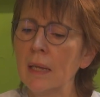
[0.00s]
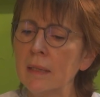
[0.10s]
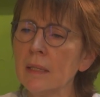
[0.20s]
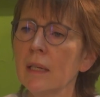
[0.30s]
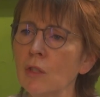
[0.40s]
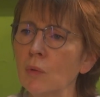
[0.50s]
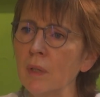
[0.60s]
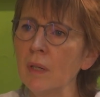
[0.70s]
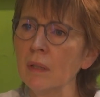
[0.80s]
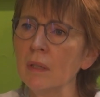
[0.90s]
This has to
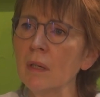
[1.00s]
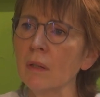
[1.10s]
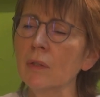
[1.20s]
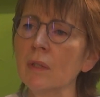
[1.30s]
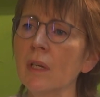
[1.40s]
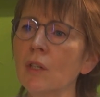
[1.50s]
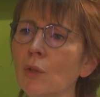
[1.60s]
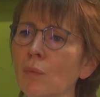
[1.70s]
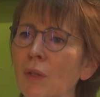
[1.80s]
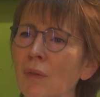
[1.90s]
be done in
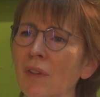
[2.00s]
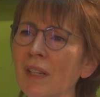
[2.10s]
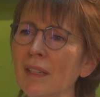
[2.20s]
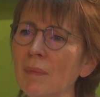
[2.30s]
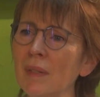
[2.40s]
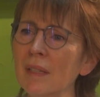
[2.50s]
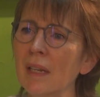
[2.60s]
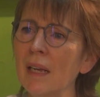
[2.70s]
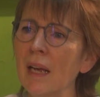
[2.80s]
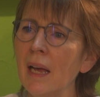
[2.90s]
consultation with the victims
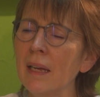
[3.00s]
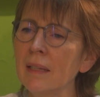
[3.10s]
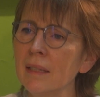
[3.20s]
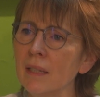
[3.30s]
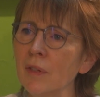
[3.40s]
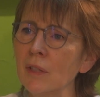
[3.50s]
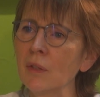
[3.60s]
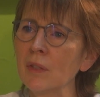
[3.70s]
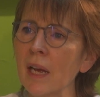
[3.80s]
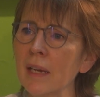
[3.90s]
and civil
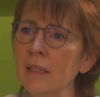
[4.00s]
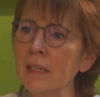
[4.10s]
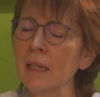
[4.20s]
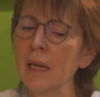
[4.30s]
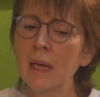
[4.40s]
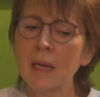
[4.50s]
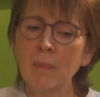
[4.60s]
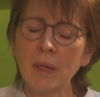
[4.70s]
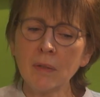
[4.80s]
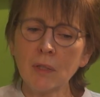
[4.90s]
society,
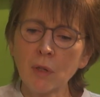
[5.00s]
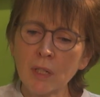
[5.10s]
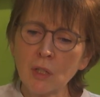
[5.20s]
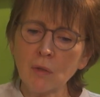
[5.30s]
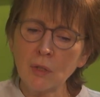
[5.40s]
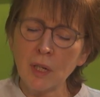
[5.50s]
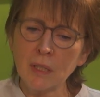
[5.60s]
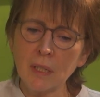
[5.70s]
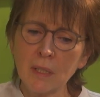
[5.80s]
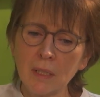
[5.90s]
because transitional
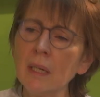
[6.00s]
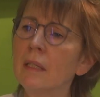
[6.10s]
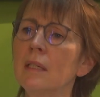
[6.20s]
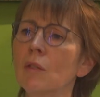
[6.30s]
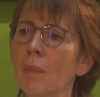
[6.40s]
justice, it is